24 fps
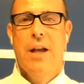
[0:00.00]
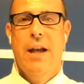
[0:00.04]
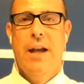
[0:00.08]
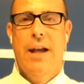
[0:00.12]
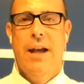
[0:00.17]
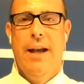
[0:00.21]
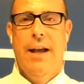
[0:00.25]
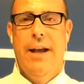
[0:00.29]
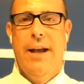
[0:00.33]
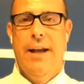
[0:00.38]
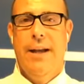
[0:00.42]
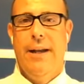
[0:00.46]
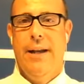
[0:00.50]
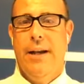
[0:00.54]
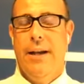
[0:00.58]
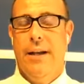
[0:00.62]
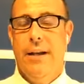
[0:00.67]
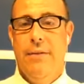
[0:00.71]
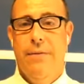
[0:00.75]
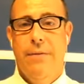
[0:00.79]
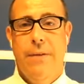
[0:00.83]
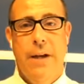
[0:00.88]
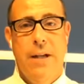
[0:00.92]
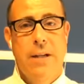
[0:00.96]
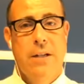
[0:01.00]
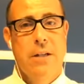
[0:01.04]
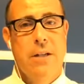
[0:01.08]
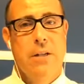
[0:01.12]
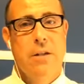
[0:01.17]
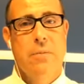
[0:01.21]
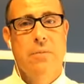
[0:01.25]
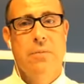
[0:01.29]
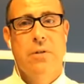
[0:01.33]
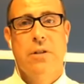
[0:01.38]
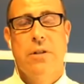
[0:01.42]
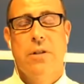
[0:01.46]
and he
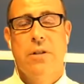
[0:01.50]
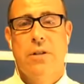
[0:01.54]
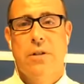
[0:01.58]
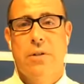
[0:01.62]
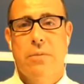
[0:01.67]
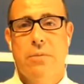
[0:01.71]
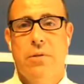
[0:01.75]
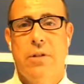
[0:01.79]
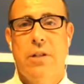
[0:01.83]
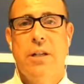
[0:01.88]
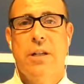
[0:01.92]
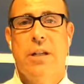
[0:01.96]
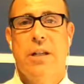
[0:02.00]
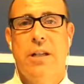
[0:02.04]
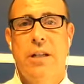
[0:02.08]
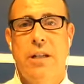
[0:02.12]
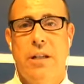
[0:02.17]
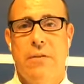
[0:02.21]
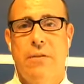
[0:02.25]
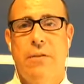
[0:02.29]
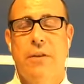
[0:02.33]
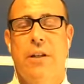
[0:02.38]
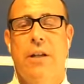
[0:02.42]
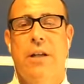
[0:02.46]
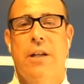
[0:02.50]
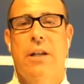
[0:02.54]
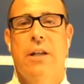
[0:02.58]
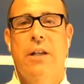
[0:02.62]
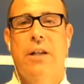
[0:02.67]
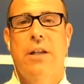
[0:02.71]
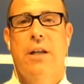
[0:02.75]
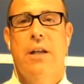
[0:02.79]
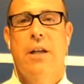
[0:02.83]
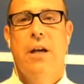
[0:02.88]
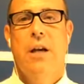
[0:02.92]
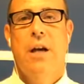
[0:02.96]
faces some
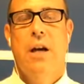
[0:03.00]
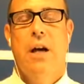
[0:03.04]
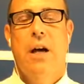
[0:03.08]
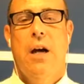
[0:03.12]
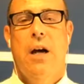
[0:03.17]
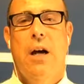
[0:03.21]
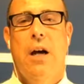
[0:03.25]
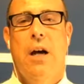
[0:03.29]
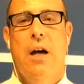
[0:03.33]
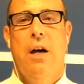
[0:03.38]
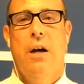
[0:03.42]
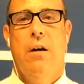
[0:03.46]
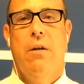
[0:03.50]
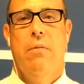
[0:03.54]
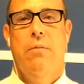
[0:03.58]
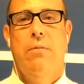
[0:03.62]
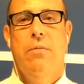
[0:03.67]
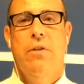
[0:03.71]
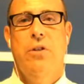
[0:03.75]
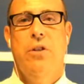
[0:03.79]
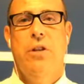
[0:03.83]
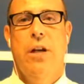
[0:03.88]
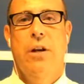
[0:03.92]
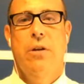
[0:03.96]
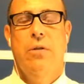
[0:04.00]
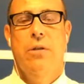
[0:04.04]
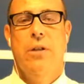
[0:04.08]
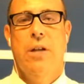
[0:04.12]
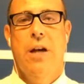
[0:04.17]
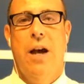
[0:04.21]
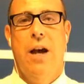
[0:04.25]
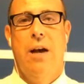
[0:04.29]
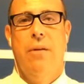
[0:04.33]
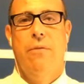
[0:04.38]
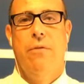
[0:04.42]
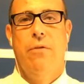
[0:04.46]
significant jail
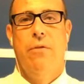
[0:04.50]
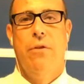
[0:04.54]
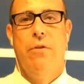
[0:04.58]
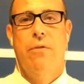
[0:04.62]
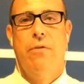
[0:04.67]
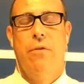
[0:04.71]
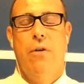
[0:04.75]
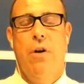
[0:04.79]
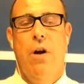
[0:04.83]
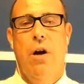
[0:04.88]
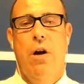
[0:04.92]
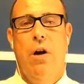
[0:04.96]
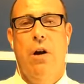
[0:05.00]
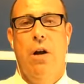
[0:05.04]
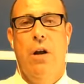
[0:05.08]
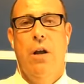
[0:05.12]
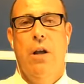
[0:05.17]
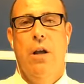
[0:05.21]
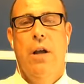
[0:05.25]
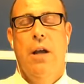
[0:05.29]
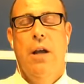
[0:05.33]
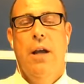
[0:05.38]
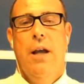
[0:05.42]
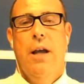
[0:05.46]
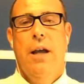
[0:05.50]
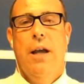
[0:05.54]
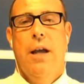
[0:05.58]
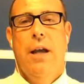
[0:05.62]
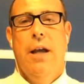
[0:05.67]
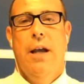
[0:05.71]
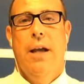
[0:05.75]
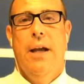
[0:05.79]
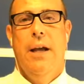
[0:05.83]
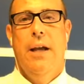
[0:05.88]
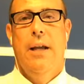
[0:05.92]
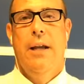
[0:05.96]
time for the fraud.
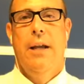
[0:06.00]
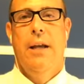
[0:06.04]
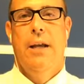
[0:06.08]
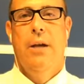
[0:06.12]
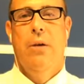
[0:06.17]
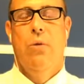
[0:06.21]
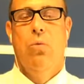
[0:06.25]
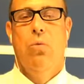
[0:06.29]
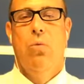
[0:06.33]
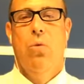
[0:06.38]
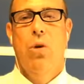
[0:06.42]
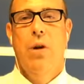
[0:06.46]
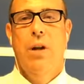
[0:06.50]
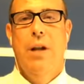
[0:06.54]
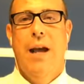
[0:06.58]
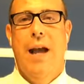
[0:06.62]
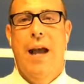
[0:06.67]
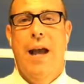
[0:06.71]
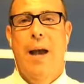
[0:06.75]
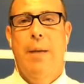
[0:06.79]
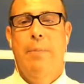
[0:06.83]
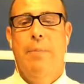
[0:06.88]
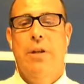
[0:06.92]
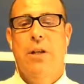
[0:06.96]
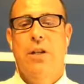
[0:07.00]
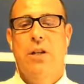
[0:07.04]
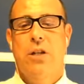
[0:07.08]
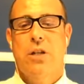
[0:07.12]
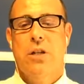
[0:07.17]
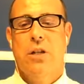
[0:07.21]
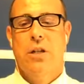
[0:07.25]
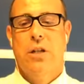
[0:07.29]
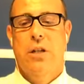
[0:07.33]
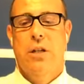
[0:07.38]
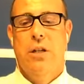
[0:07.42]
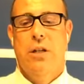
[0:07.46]
And what had happened,
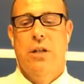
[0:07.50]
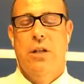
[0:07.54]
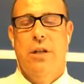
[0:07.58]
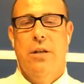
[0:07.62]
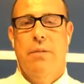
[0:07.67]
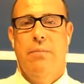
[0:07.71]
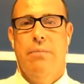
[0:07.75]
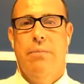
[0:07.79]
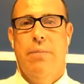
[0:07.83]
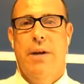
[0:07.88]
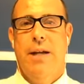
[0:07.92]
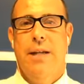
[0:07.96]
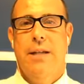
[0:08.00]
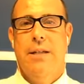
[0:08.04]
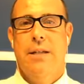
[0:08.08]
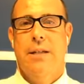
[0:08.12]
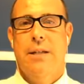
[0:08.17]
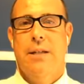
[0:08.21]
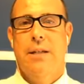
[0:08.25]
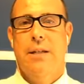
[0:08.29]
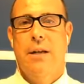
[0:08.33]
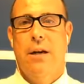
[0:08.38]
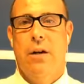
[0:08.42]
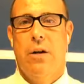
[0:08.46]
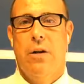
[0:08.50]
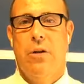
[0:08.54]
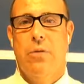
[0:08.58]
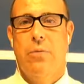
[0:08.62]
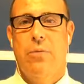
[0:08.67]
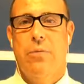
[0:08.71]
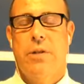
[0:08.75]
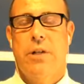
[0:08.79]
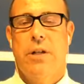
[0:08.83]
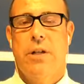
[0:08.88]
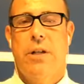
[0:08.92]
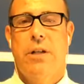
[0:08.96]
just in basic
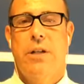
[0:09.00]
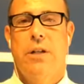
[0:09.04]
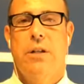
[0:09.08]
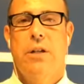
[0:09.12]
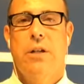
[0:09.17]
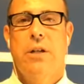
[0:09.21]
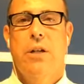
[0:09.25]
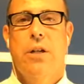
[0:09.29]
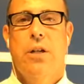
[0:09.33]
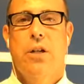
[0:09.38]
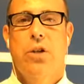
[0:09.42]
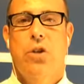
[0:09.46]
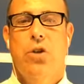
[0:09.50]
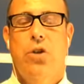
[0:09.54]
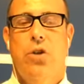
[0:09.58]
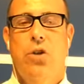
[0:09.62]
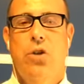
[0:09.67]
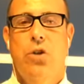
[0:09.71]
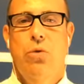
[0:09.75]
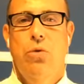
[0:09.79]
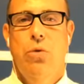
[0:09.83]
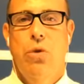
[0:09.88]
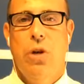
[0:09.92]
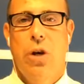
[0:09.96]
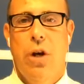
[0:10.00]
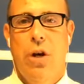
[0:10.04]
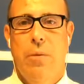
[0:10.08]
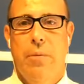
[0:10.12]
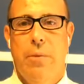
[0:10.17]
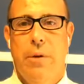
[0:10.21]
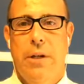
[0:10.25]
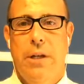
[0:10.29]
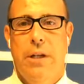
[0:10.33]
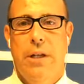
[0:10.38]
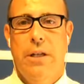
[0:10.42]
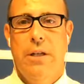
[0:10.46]
terms, is shoe
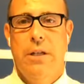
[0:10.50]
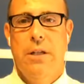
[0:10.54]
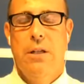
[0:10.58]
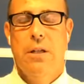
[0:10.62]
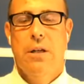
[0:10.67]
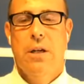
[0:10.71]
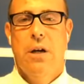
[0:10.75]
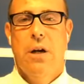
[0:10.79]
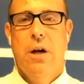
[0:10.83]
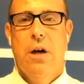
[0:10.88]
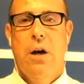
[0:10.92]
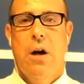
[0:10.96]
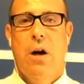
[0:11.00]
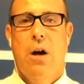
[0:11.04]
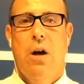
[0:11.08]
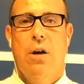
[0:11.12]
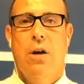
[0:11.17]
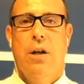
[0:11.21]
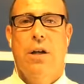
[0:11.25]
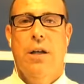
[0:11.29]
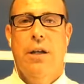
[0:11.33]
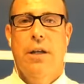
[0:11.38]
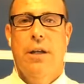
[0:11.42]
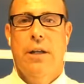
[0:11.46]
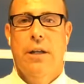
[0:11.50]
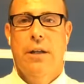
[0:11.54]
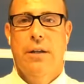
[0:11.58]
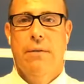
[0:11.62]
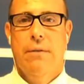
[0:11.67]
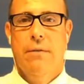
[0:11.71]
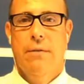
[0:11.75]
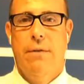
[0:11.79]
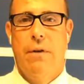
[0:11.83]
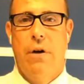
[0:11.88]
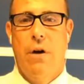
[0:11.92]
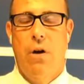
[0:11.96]
companies are getting
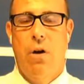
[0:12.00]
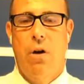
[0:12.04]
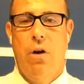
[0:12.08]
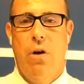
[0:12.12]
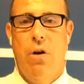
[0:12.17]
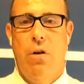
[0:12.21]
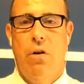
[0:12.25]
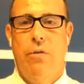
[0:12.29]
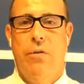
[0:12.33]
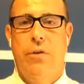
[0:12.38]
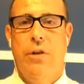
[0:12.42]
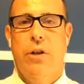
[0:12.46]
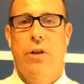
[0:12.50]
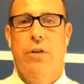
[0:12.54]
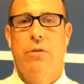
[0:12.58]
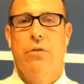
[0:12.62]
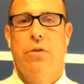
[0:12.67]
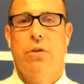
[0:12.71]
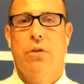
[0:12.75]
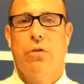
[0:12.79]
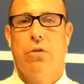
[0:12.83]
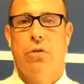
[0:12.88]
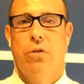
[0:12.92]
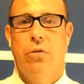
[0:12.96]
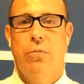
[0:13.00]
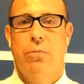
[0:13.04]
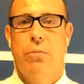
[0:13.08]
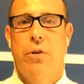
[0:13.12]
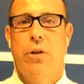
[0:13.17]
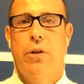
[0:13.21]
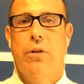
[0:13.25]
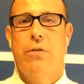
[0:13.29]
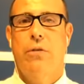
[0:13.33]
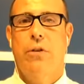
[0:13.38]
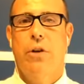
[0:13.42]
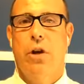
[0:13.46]
involved in the
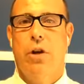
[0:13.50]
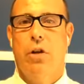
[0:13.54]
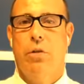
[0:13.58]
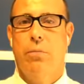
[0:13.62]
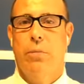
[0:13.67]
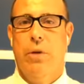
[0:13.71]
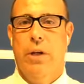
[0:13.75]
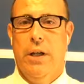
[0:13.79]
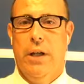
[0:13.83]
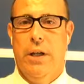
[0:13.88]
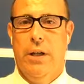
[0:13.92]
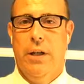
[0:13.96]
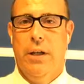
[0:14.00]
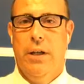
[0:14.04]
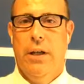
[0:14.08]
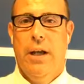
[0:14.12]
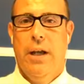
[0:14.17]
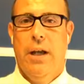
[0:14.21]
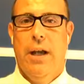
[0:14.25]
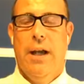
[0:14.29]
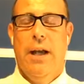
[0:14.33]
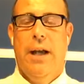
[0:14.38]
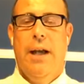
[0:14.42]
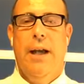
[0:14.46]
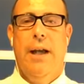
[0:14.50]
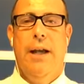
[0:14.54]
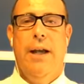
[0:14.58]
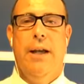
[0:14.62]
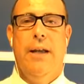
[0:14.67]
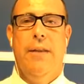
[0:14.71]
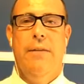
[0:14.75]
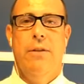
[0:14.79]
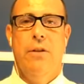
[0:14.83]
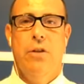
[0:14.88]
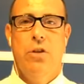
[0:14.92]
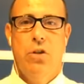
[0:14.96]
recruitment of young men.
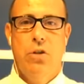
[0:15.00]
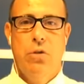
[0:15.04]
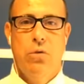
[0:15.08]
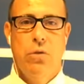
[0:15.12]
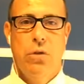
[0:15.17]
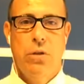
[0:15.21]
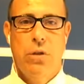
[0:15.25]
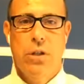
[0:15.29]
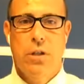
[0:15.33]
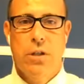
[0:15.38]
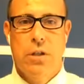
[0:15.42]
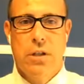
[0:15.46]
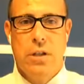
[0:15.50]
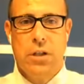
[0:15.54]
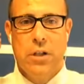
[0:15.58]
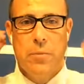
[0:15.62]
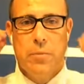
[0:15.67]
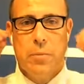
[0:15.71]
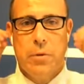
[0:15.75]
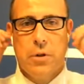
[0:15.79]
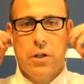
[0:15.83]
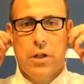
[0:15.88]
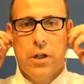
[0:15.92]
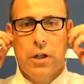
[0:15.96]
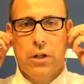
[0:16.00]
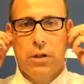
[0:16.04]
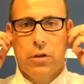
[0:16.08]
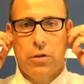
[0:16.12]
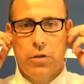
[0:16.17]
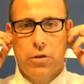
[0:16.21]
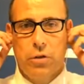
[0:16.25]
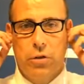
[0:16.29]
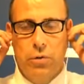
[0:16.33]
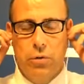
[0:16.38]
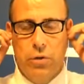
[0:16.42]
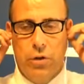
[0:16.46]
And this
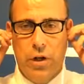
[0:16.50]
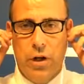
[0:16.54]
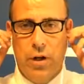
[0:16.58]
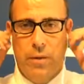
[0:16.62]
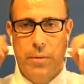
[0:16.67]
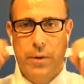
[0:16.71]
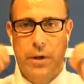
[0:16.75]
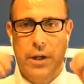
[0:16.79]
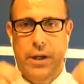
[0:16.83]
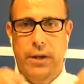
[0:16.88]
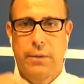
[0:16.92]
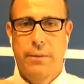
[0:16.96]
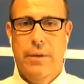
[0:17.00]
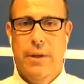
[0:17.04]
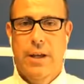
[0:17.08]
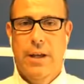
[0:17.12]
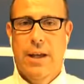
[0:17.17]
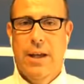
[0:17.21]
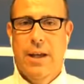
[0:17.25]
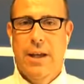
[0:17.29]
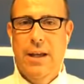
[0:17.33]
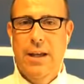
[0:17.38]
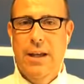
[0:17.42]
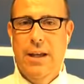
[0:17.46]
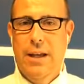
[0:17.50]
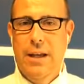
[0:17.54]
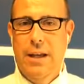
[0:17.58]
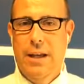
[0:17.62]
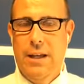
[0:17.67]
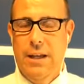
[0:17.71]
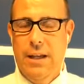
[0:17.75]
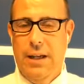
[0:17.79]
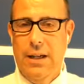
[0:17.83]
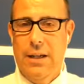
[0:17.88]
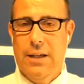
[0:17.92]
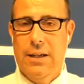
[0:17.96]
particular shoe company,
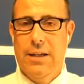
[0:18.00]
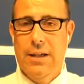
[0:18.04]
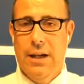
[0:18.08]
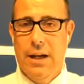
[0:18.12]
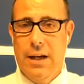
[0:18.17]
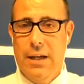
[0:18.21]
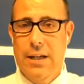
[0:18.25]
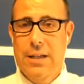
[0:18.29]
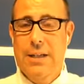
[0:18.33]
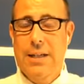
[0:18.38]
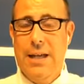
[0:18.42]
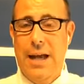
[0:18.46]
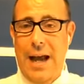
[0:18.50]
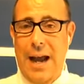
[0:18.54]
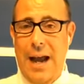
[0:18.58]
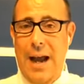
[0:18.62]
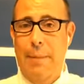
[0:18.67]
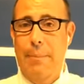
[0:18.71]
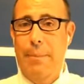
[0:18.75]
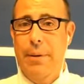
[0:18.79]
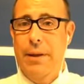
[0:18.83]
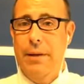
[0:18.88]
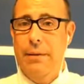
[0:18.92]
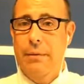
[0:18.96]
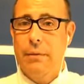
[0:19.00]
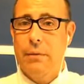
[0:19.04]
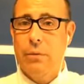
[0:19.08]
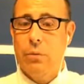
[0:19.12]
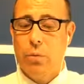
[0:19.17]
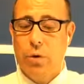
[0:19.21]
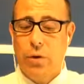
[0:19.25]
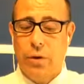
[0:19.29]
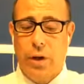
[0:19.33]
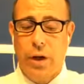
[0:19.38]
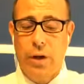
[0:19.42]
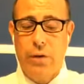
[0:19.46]
it does happen
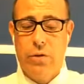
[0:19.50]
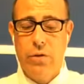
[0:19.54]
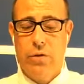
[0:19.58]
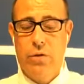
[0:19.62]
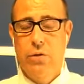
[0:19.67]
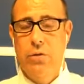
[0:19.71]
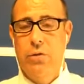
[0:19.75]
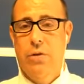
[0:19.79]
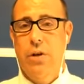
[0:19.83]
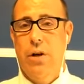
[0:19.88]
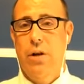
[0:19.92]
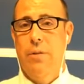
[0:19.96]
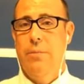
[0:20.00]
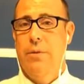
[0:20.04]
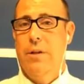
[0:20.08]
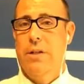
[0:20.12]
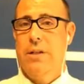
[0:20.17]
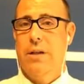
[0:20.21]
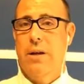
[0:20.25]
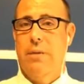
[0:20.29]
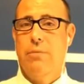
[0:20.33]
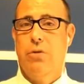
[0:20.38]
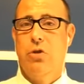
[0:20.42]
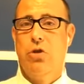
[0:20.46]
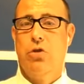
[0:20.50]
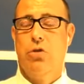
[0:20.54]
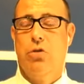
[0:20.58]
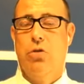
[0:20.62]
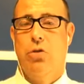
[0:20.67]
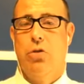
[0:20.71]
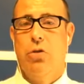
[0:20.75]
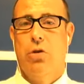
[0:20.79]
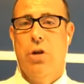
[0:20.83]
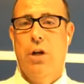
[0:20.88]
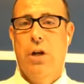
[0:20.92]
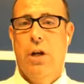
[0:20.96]
with other shoe companies, I'm
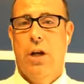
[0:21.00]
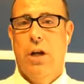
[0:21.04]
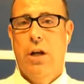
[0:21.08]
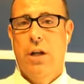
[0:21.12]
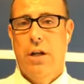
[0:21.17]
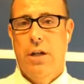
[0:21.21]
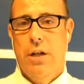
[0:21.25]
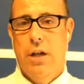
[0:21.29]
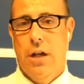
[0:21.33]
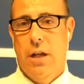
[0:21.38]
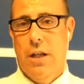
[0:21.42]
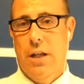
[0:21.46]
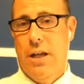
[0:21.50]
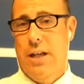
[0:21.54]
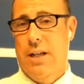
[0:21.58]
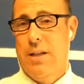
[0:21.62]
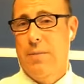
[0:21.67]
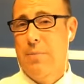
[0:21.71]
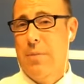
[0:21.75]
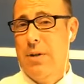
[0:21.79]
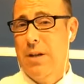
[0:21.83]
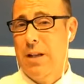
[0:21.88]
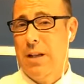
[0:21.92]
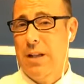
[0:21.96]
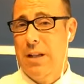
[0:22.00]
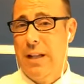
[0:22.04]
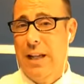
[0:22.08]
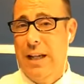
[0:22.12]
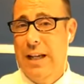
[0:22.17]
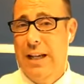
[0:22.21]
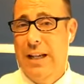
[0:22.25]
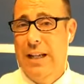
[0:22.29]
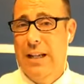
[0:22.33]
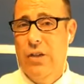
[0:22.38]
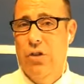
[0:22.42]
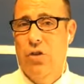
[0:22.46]
sure. None of that's been
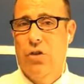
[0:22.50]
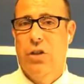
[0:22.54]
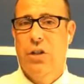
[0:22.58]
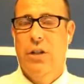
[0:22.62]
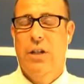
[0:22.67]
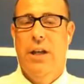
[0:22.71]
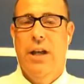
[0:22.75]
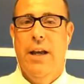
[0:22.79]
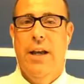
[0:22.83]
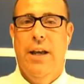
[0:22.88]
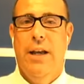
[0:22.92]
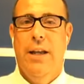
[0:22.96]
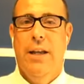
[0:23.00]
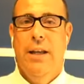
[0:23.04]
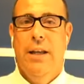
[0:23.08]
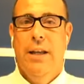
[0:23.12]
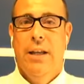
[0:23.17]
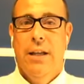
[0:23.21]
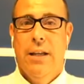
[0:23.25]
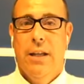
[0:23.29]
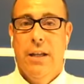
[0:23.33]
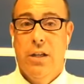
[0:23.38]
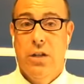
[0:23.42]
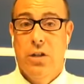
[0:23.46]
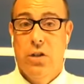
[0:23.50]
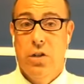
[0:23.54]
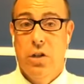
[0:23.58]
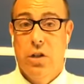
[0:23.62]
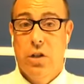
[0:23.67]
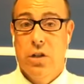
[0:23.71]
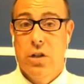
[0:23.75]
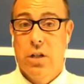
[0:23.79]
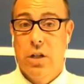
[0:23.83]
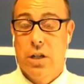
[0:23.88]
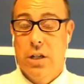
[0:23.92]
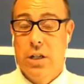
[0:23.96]
alleged yet. It's
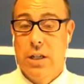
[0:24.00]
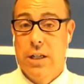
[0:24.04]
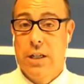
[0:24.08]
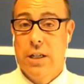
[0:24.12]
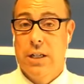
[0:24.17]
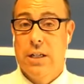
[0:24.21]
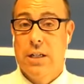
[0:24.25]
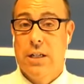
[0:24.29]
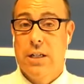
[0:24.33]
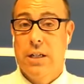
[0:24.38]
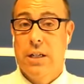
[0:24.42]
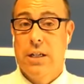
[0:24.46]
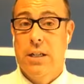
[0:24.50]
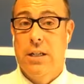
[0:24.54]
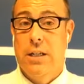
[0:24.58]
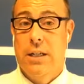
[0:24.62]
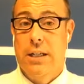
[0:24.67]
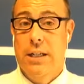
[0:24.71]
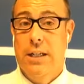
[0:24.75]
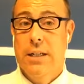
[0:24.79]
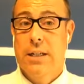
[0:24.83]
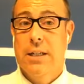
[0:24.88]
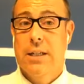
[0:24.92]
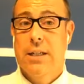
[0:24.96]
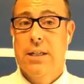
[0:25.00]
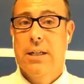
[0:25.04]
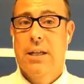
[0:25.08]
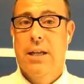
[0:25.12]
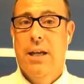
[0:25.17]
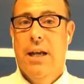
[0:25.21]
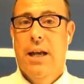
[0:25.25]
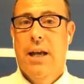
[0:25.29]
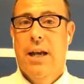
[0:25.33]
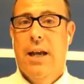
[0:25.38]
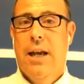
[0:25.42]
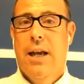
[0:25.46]
just against Adidas.
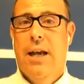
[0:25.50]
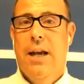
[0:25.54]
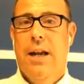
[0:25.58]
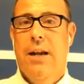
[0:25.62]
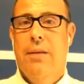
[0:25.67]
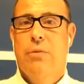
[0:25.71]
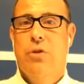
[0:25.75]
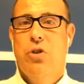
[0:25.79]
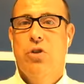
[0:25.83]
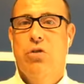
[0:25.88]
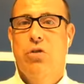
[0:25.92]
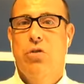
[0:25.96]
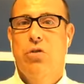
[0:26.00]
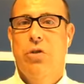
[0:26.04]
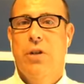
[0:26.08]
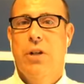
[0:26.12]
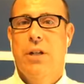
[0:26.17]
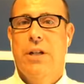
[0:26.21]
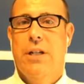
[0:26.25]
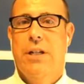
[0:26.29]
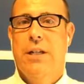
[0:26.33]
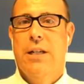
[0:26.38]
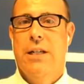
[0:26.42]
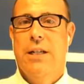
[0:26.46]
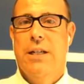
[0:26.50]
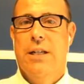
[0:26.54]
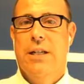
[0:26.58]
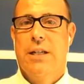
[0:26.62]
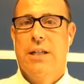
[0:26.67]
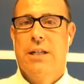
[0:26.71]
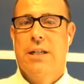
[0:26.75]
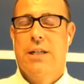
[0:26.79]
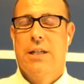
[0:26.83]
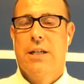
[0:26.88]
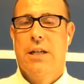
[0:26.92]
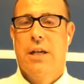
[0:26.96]
And I'm sure that
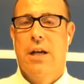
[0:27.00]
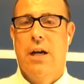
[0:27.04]
Adidas,